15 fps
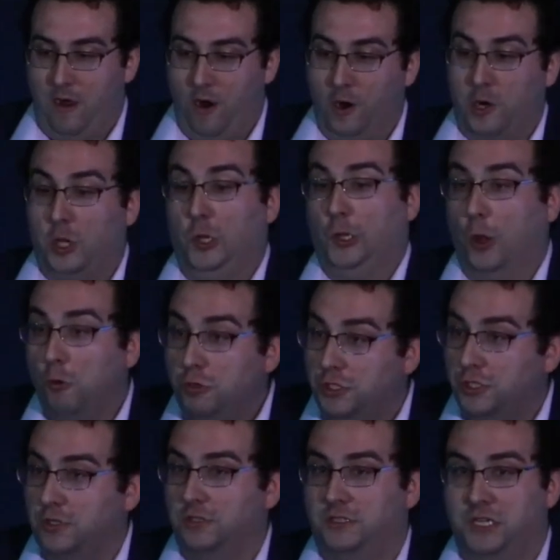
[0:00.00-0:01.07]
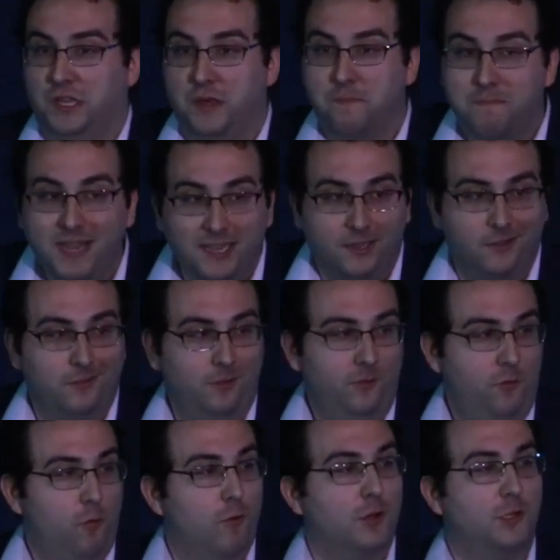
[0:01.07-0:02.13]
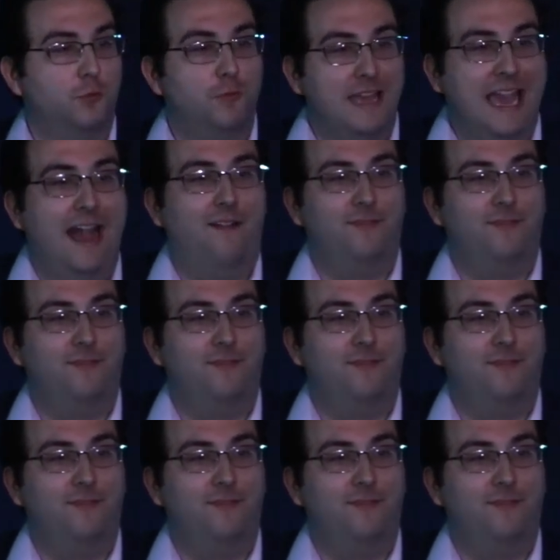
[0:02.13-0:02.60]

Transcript: closer to the middle, or do we have